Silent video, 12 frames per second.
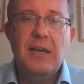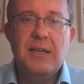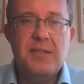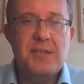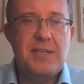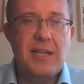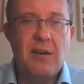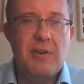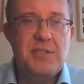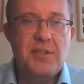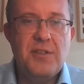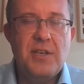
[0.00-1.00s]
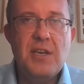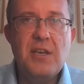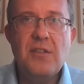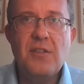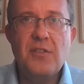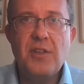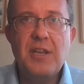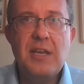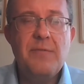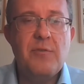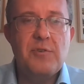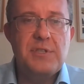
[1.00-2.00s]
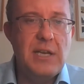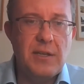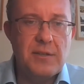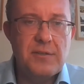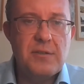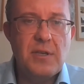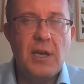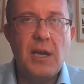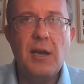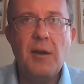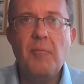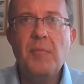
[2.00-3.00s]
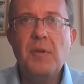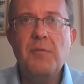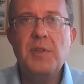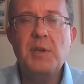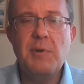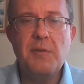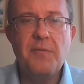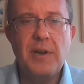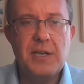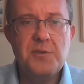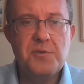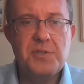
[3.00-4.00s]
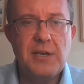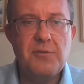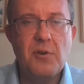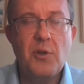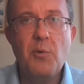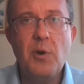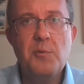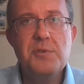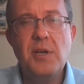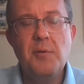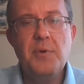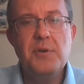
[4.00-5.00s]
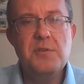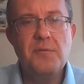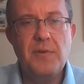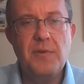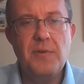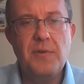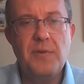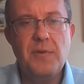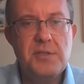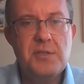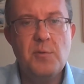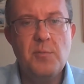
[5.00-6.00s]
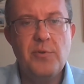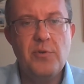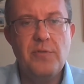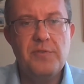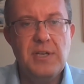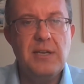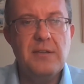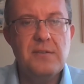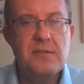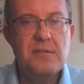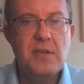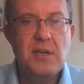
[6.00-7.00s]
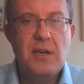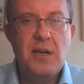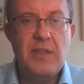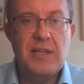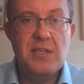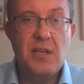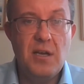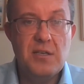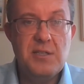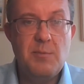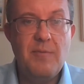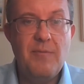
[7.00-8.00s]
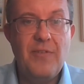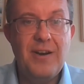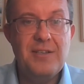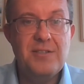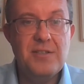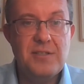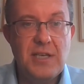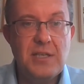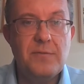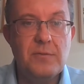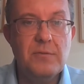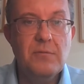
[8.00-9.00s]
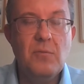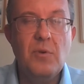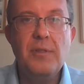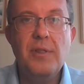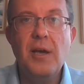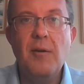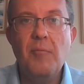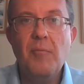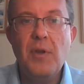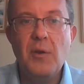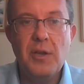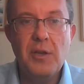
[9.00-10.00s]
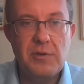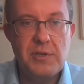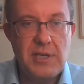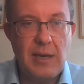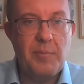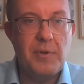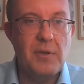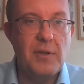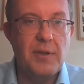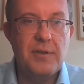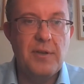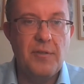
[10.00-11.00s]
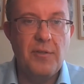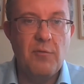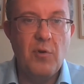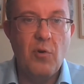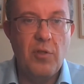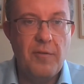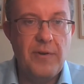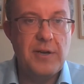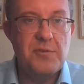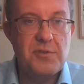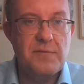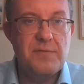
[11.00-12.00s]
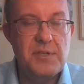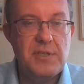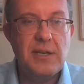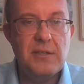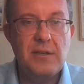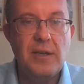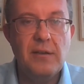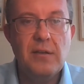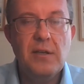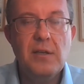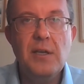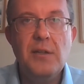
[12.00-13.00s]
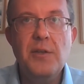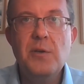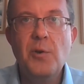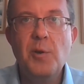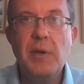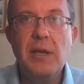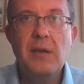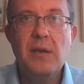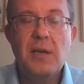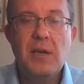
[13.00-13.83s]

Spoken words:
It's accelerated the need for resilience. Think about the financial sector. A lot of work was done post the financial crisis to improve resilience. that's largely been very successful with increased capital and the role of the financial services sector in the economy.